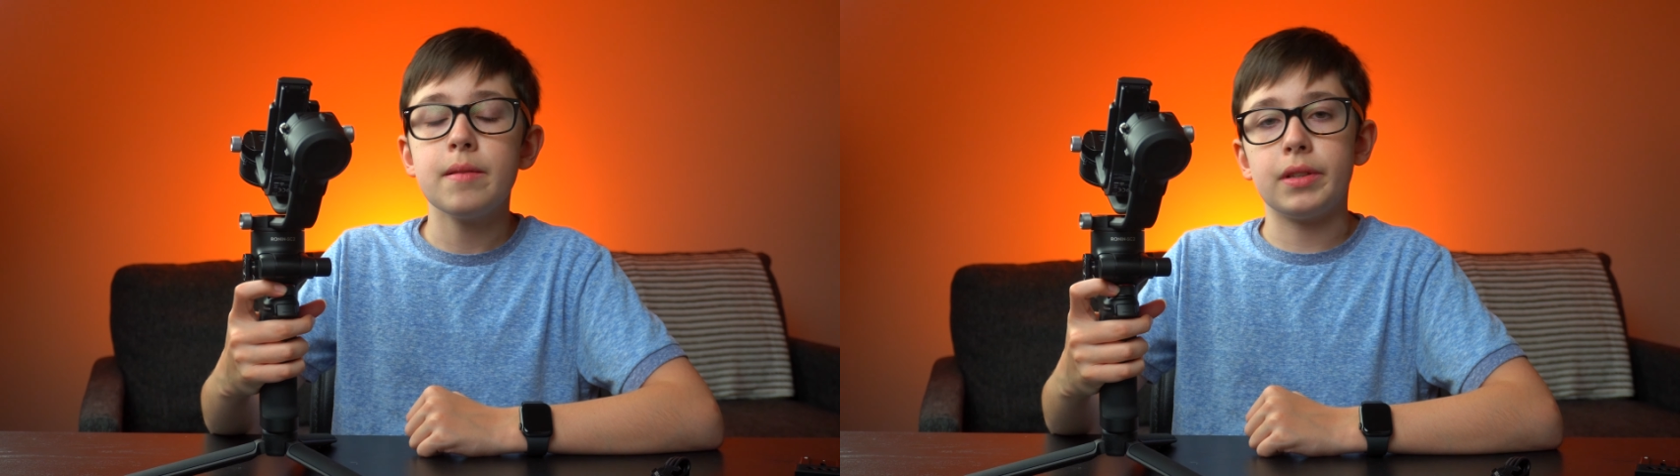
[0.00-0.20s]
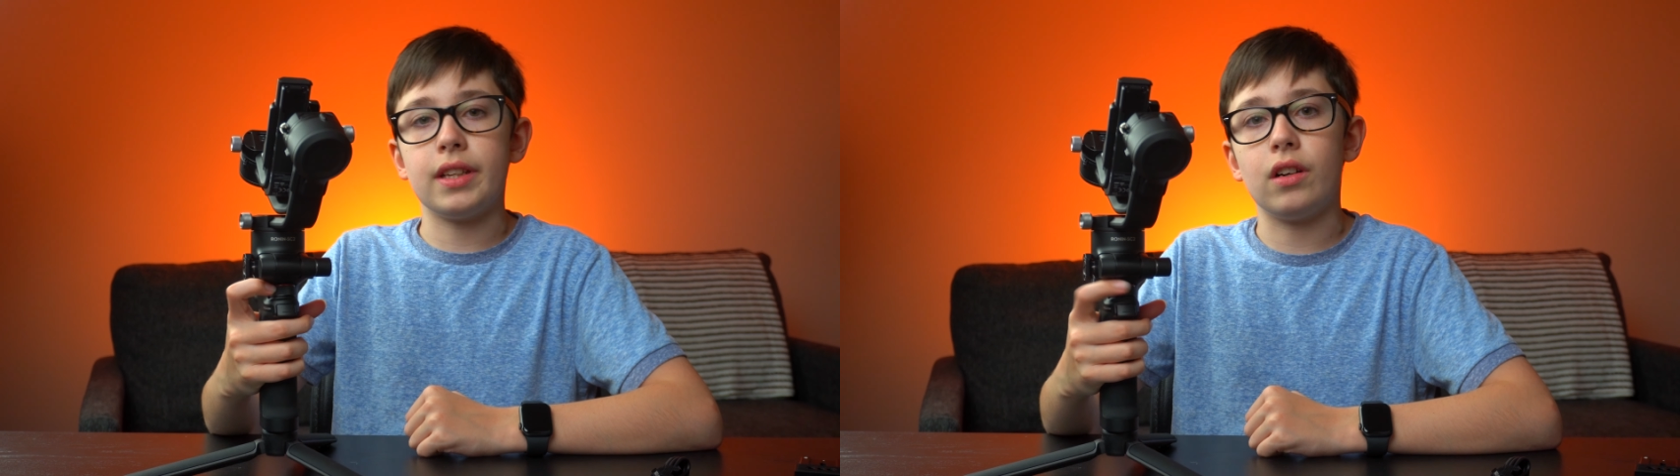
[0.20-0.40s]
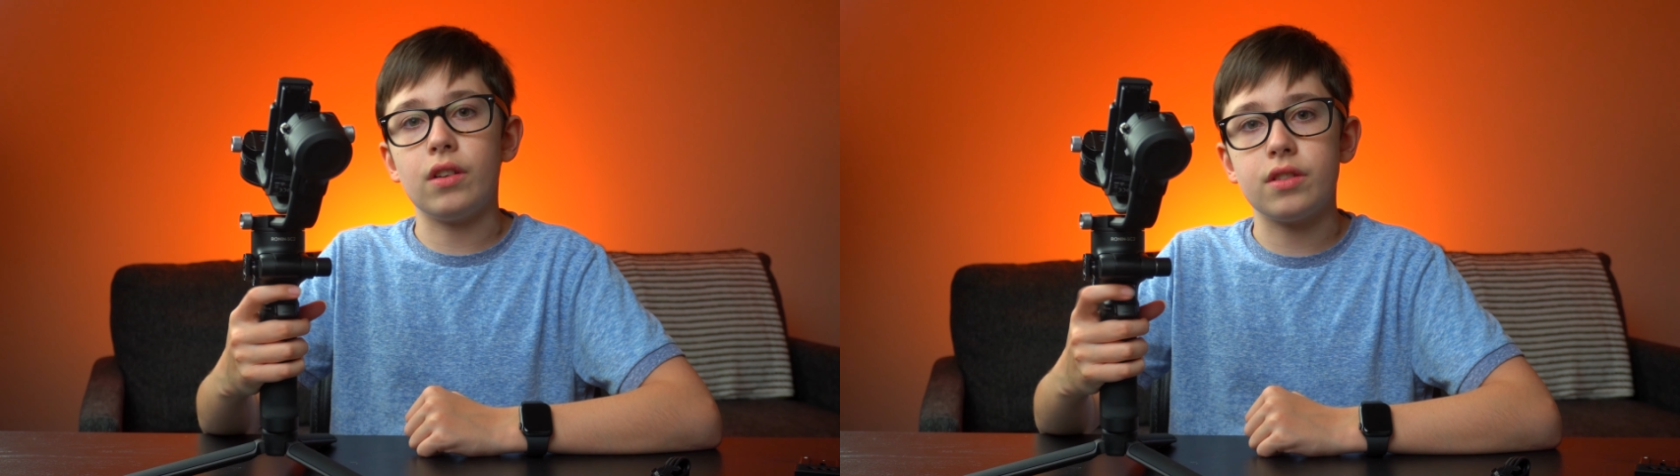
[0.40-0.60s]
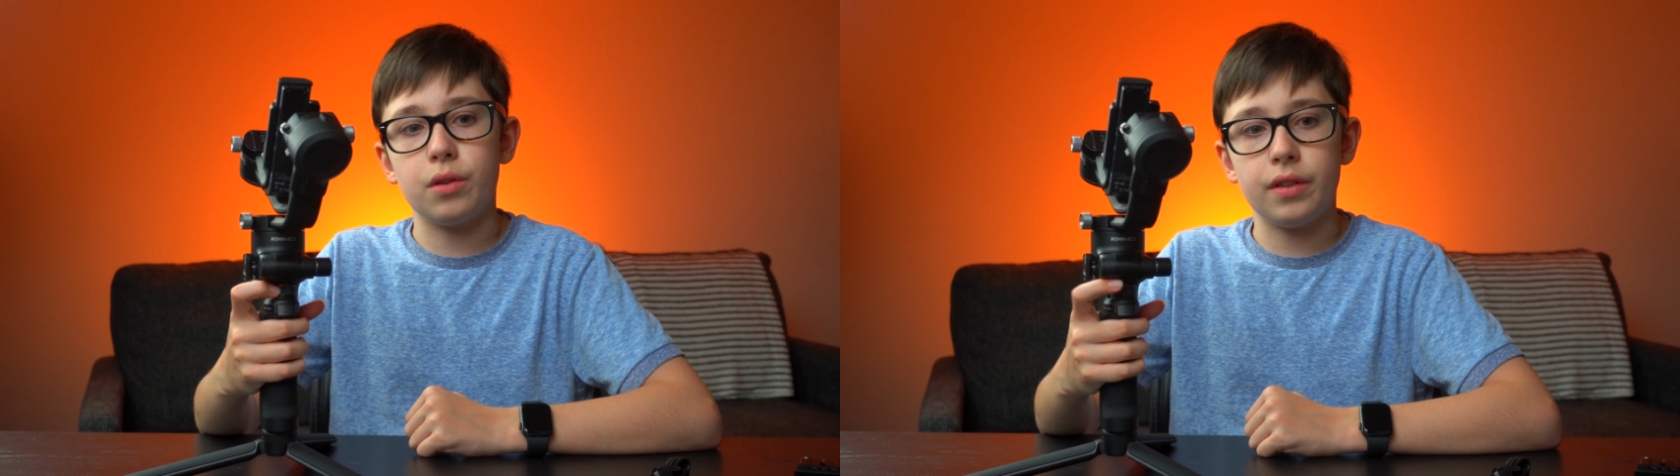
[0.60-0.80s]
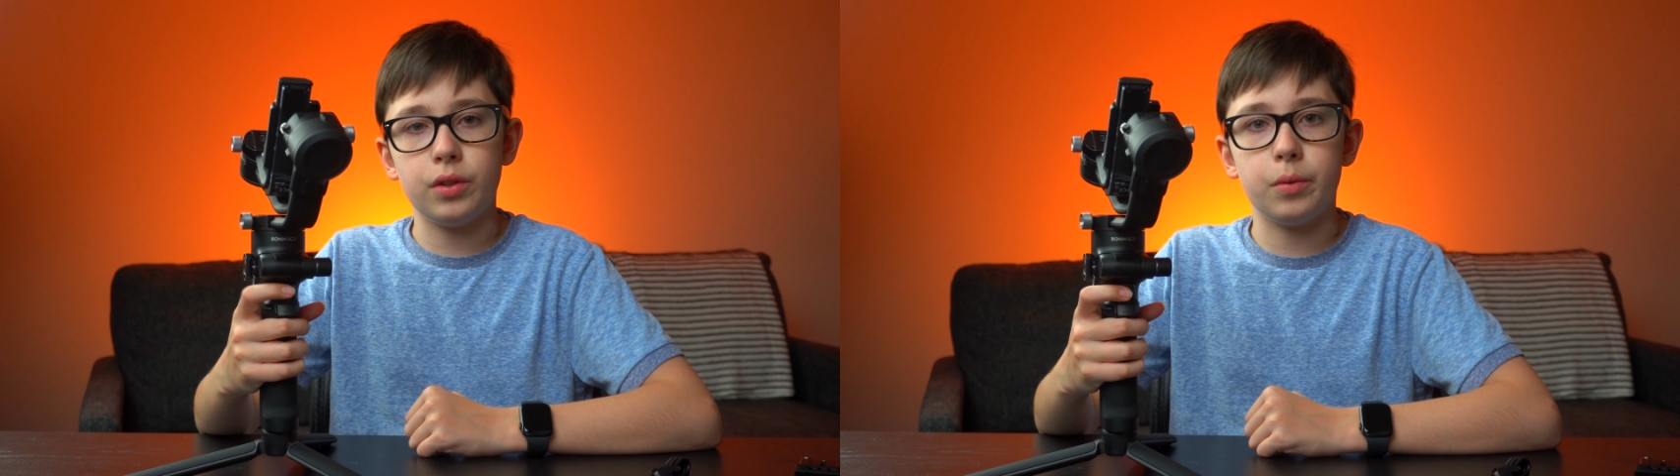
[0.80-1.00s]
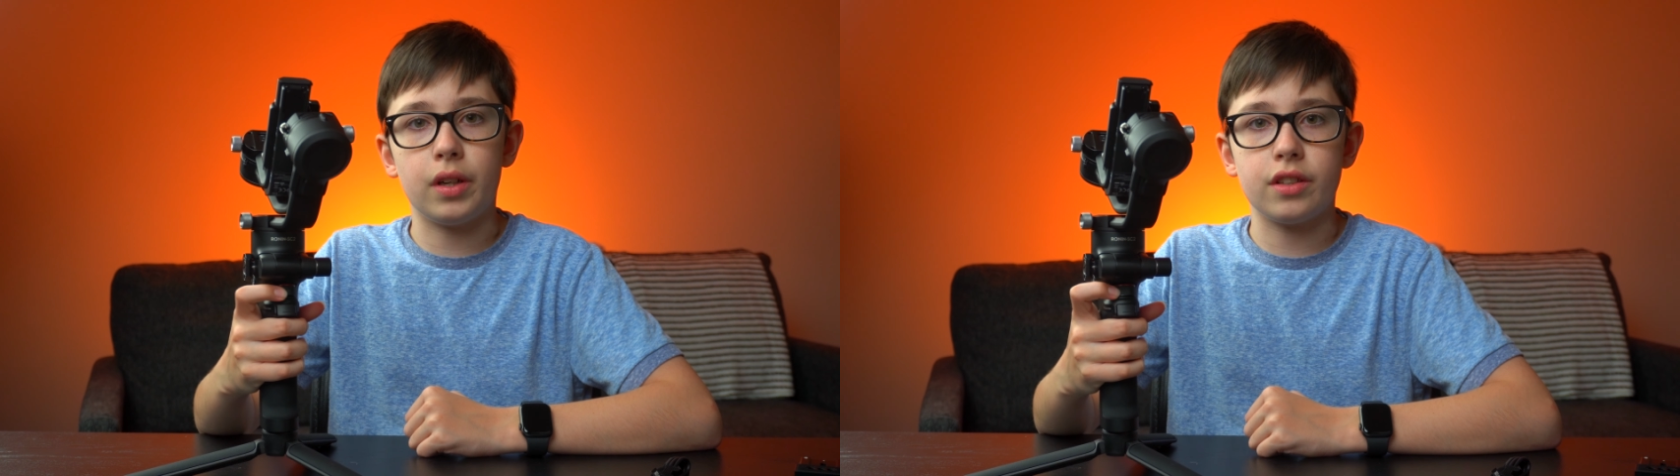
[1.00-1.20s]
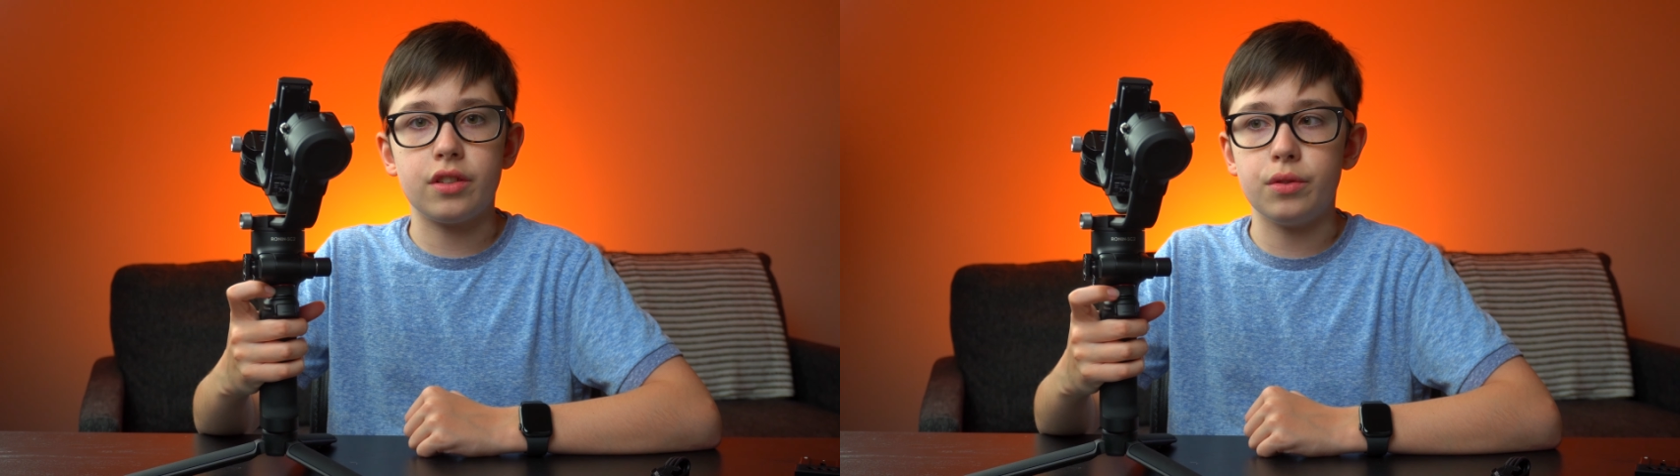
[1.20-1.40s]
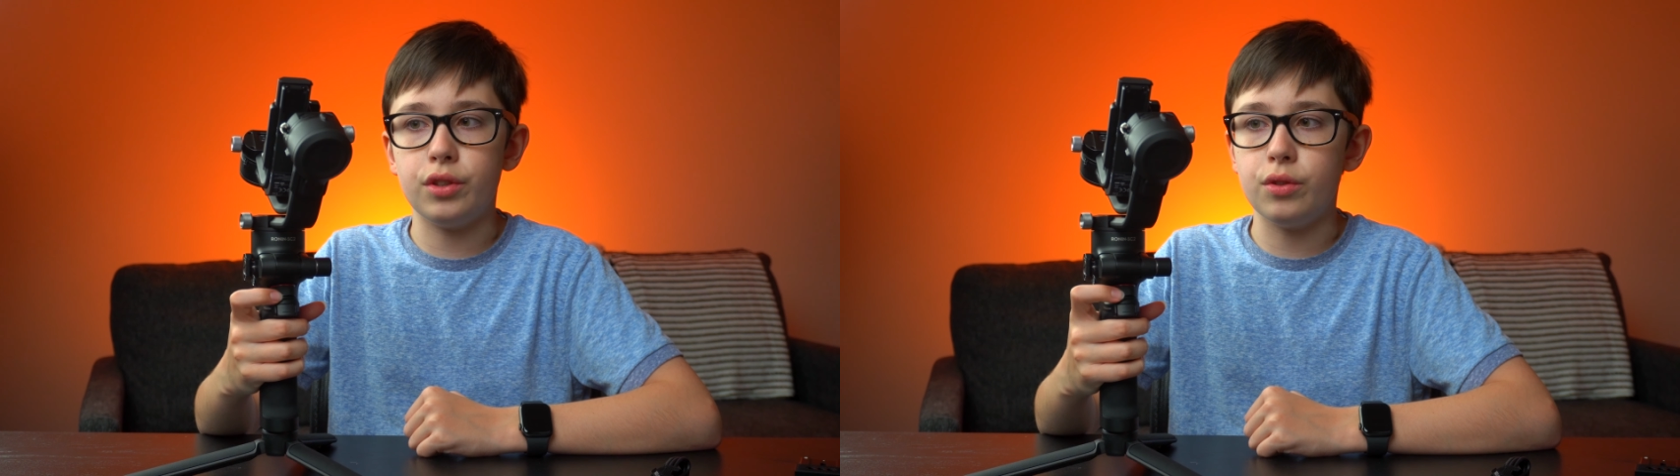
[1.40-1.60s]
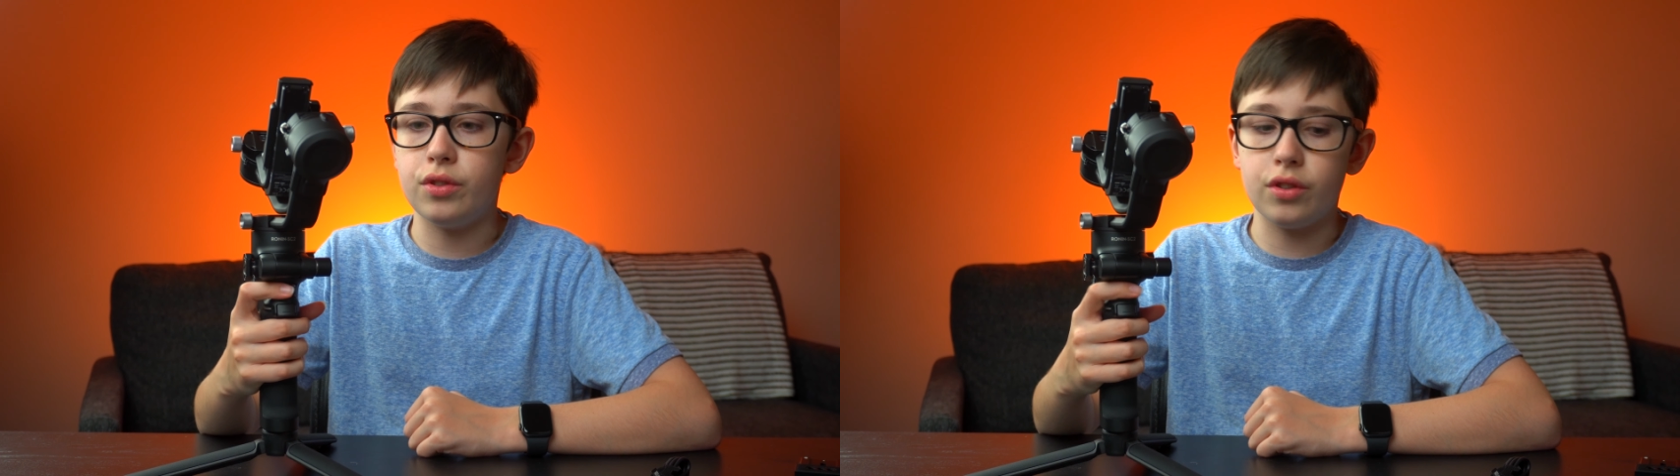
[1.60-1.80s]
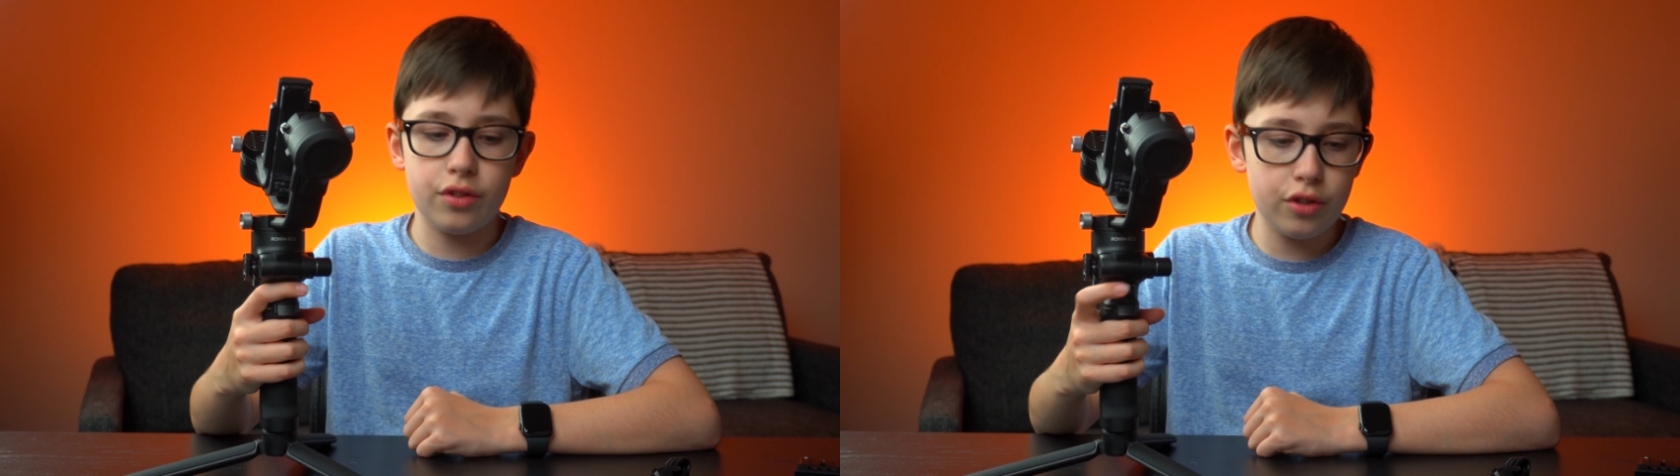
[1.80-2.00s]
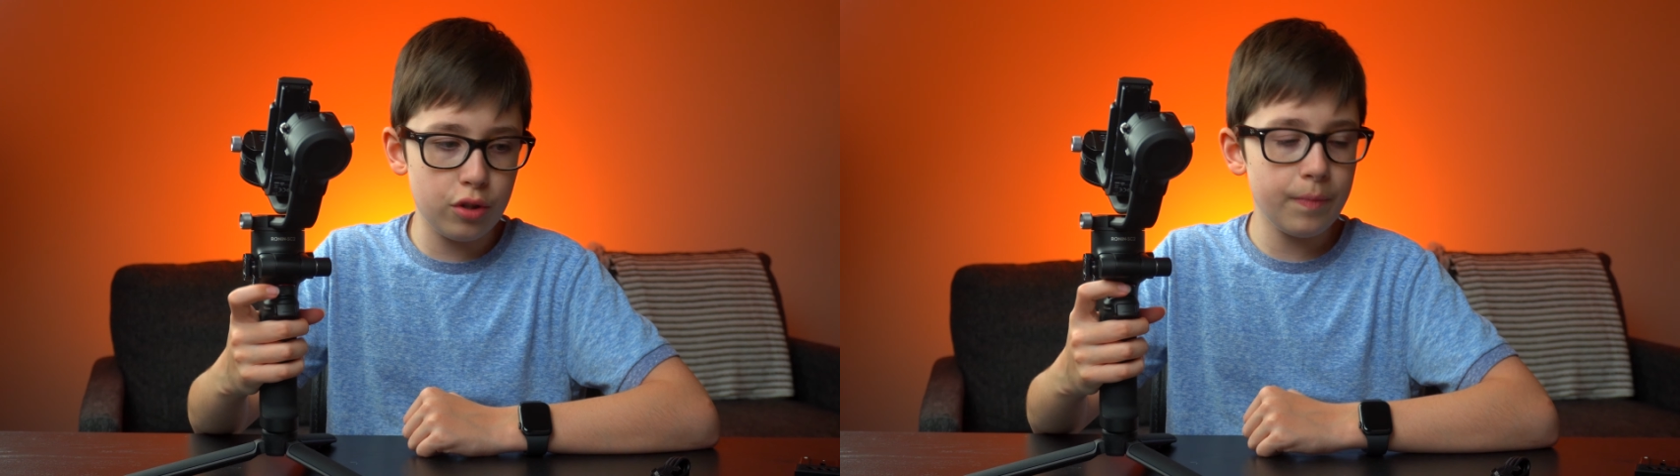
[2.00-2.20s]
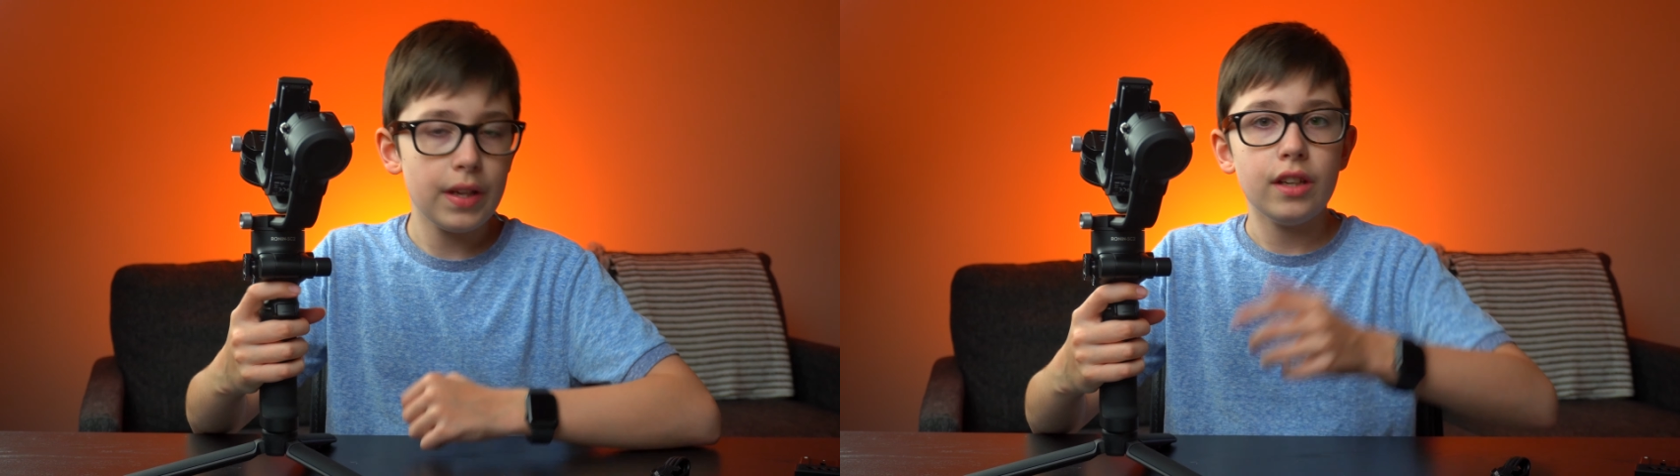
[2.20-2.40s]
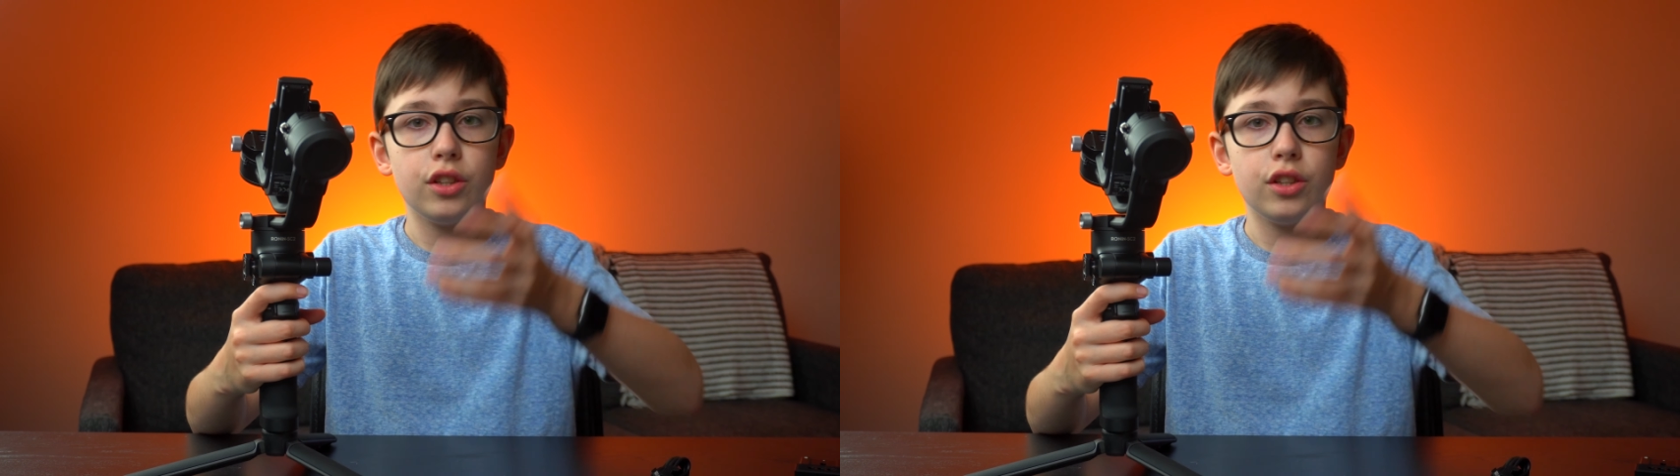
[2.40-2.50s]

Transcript: But then also if you want to use your zoom,